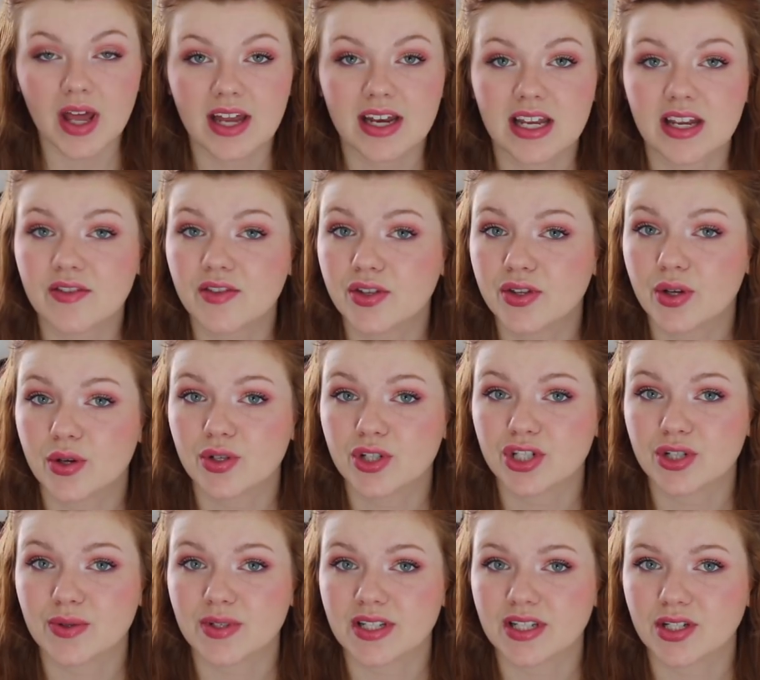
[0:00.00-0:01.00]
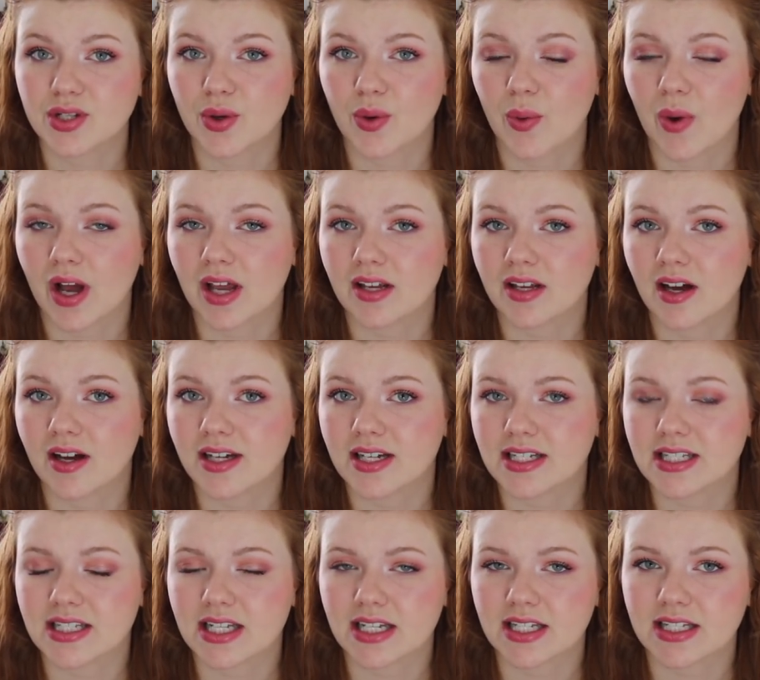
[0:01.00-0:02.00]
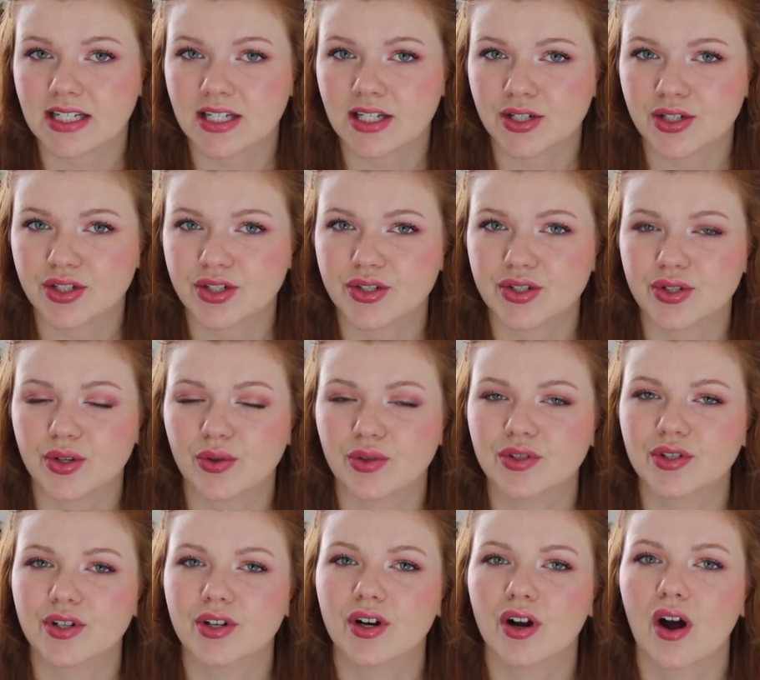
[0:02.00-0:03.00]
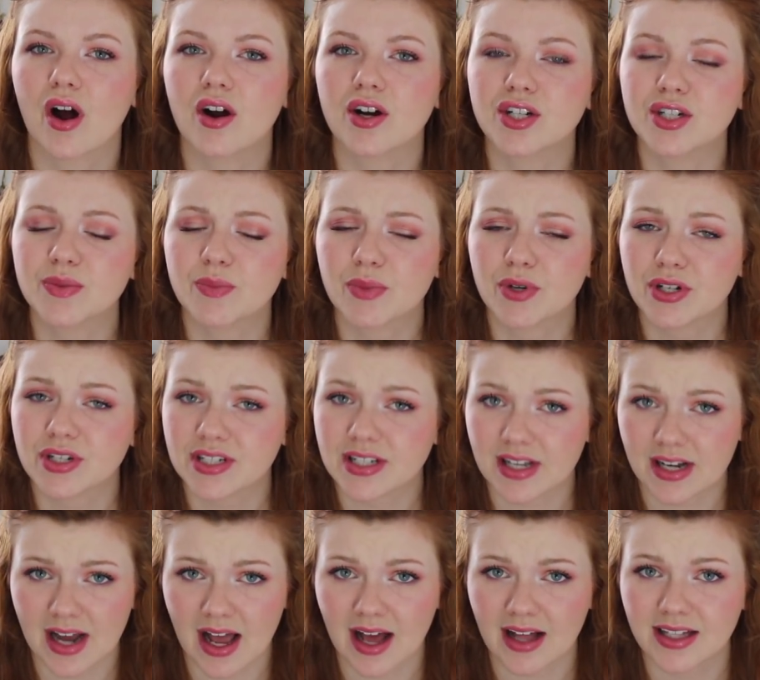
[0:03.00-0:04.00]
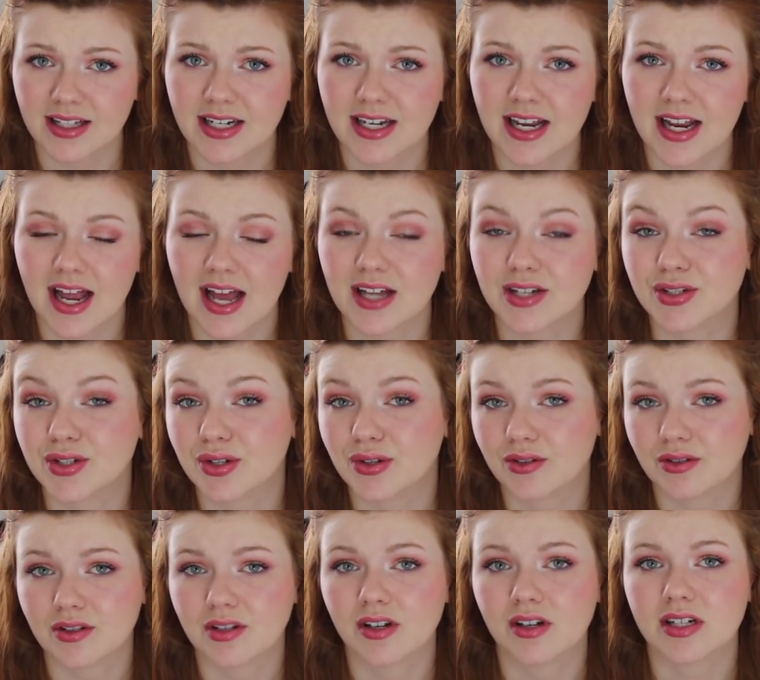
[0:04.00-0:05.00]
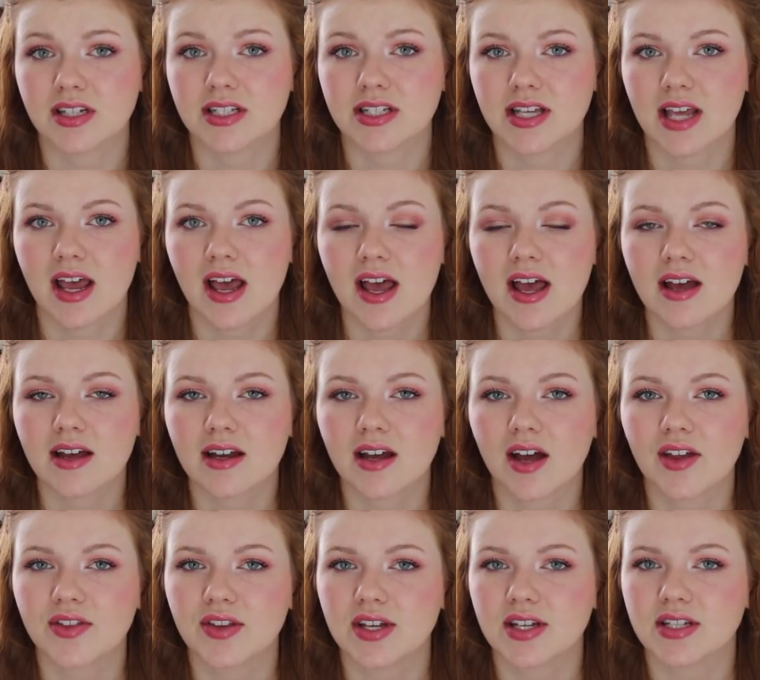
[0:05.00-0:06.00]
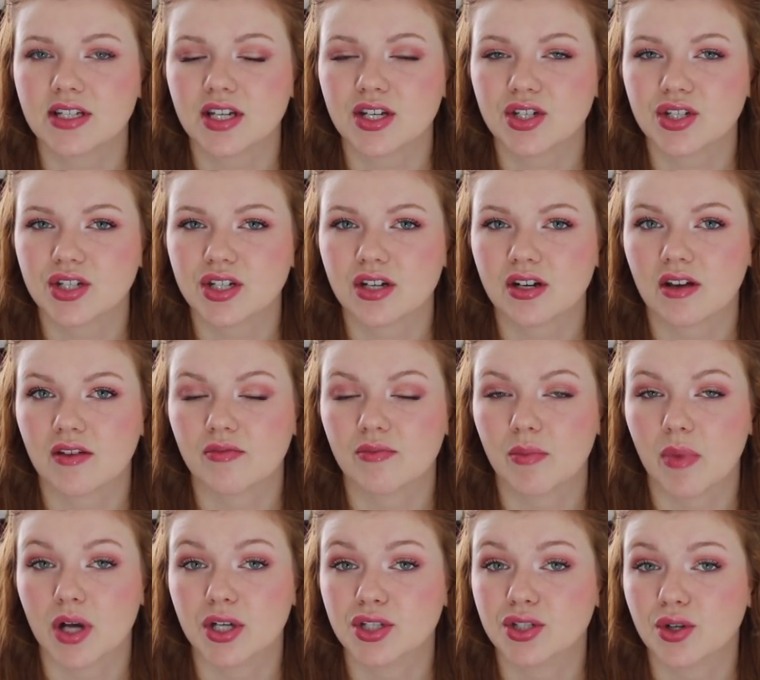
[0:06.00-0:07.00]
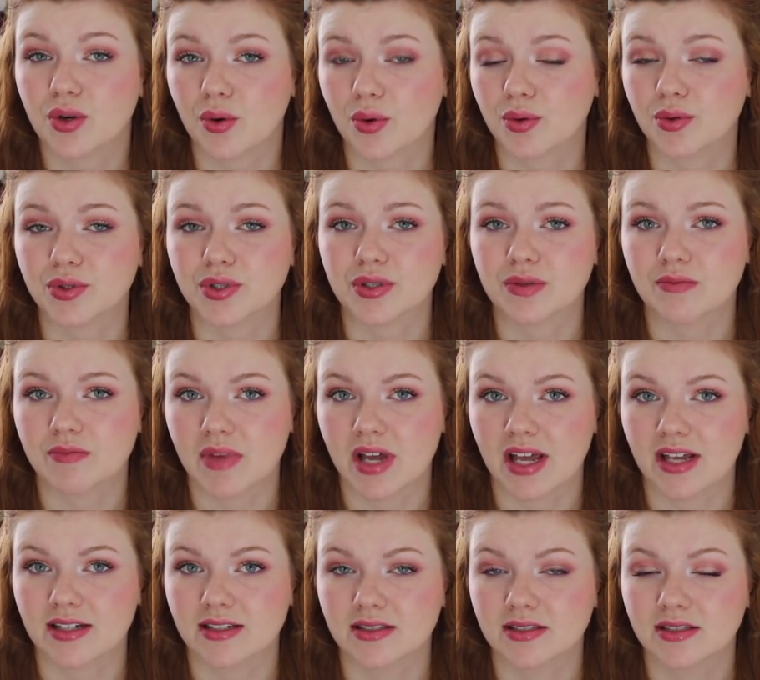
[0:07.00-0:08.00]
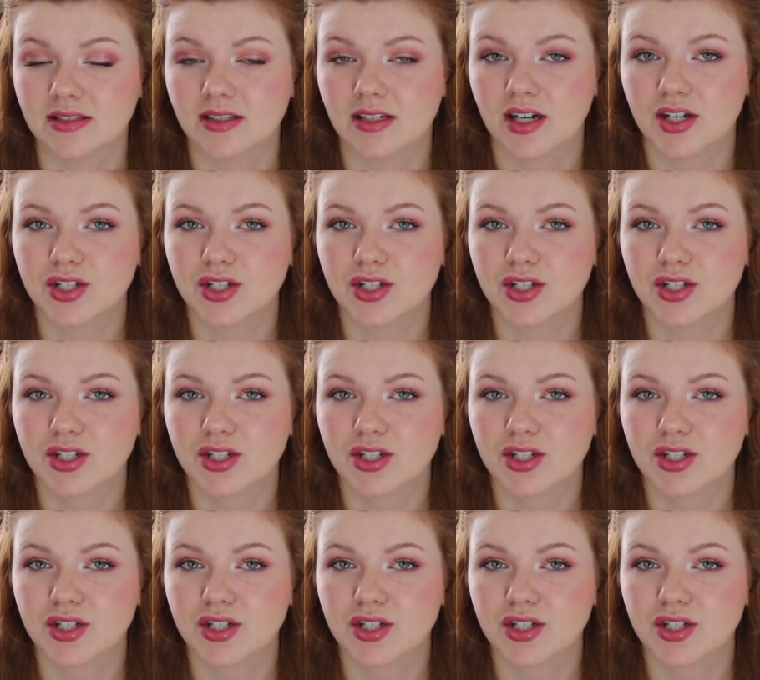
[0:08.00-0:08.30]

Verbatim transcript: And even though she was still quite young at 16 years old, her harsh personality and her looks got the attention of much older men.